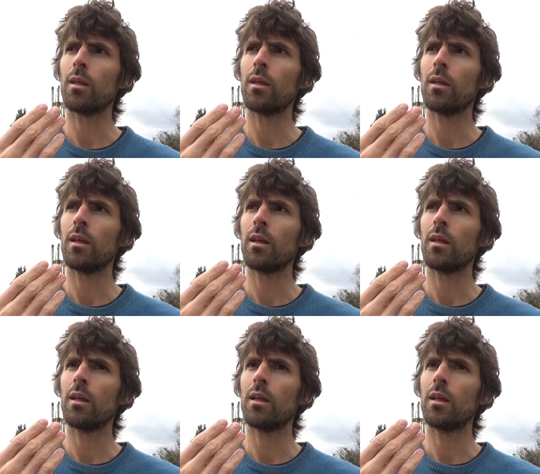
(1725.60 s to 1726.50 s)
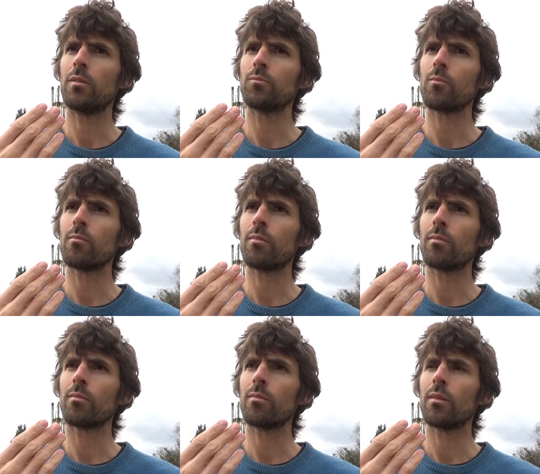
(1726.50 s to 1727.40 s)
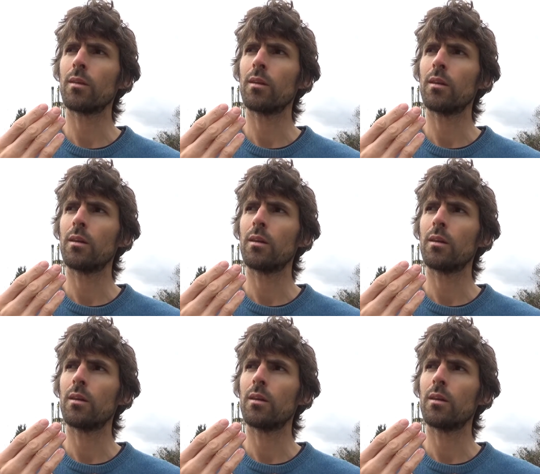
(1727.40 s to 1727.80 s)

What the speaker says: Nothing is said.